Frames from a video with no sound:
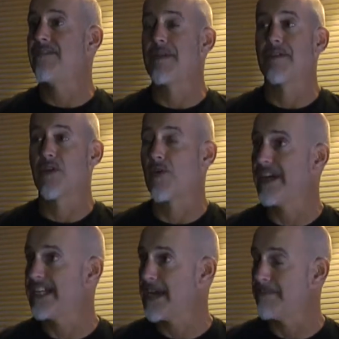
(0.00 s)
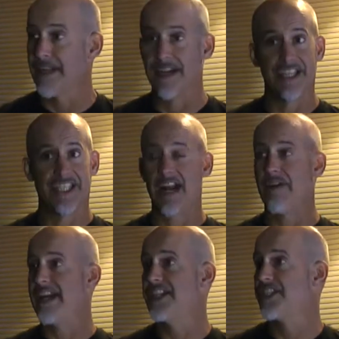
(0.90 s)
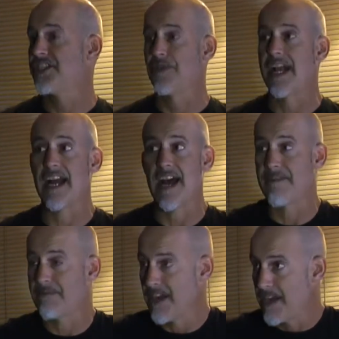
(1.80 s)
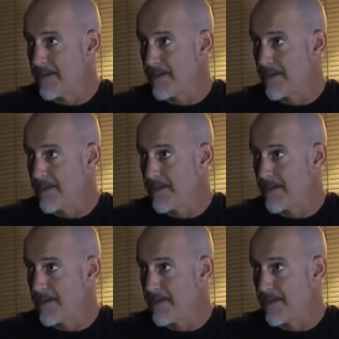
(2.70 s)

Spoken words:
for my recording template are generated straight out of